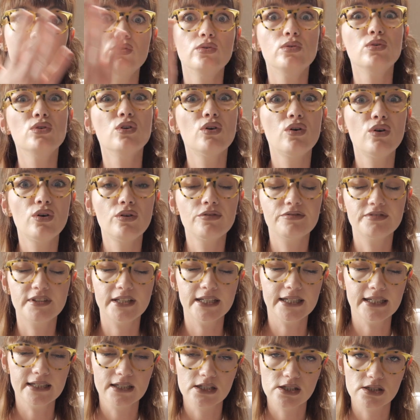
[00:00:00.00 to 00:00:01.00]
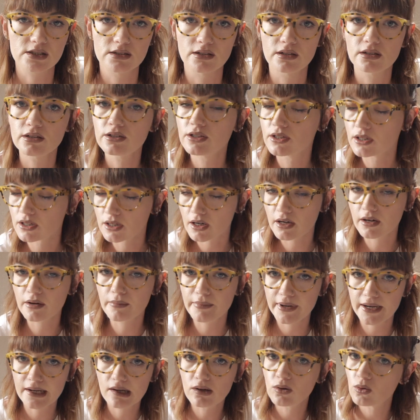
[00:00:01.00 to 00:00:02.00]
You love theatre. You're gonna
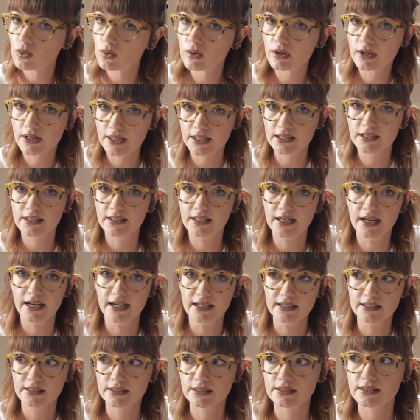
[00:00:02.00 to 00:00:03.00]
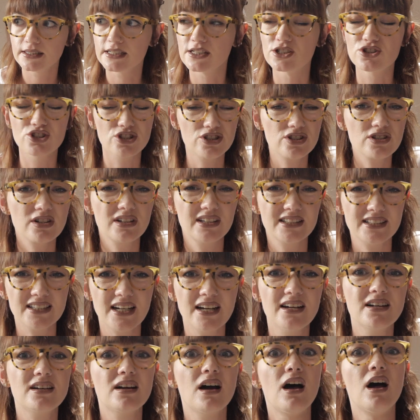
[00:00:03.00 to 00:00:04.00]
make it work in the end. It's just gonna
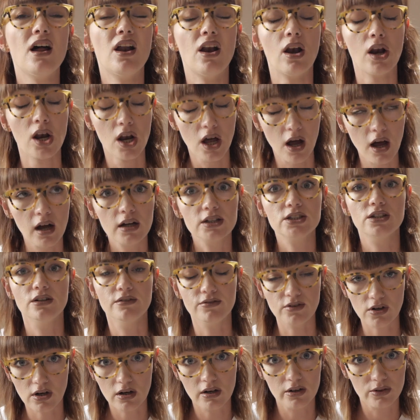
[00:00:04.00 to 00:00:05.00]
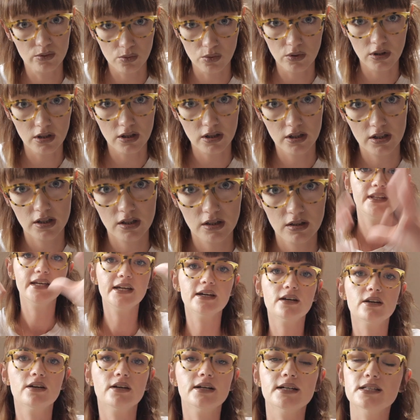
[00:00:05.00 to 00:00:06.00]
take a lot of hard work.
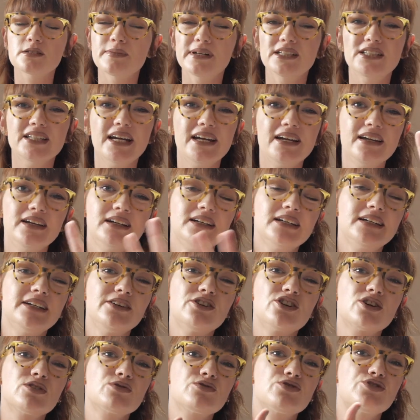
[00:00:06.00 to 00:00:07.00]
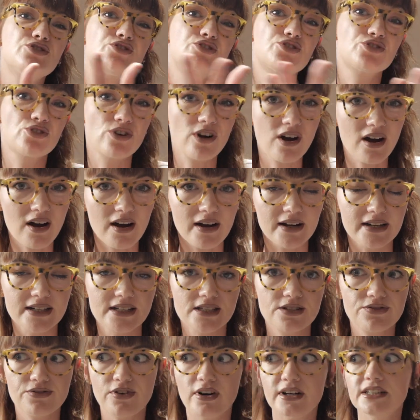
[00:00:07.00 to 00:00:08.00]
Theatre, it's about taking it in your own
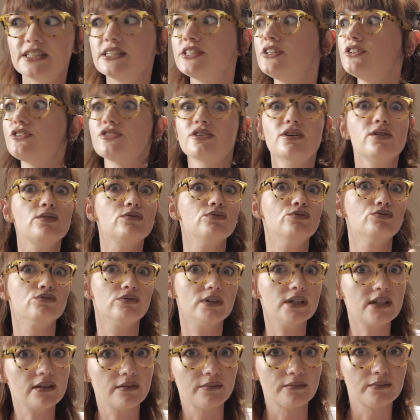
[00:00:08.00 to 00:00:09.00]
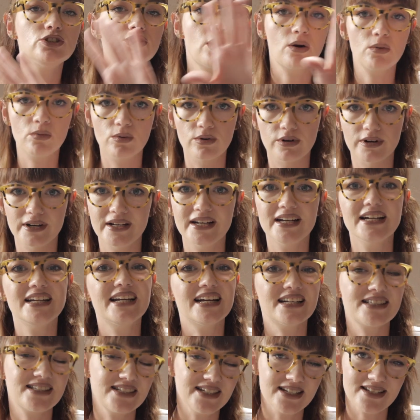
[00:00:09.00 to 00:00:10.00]
strides, finding your own rhythm. Don't worry, it
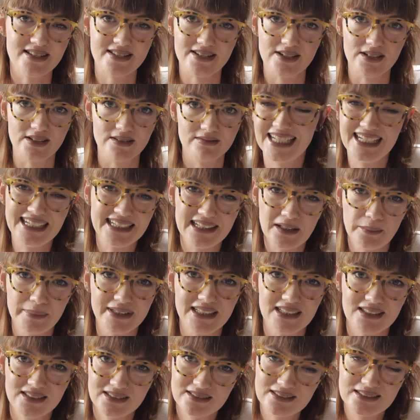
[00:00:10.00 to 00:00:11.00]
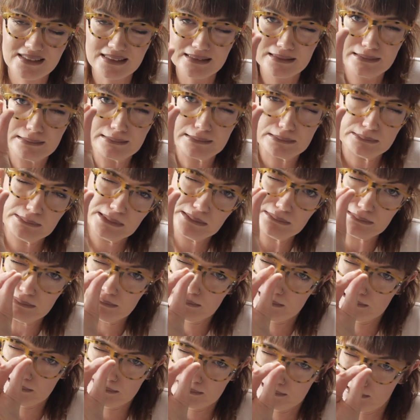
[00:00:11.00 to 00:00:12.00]
gets easier. A little bit. A little
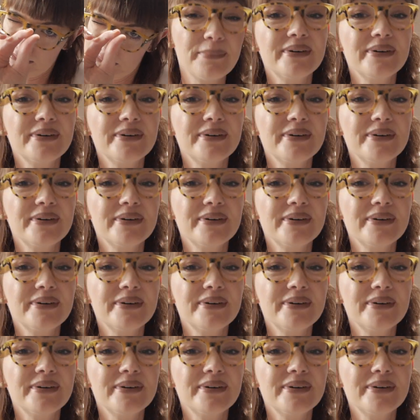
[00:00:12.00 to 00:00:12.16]
bit easier.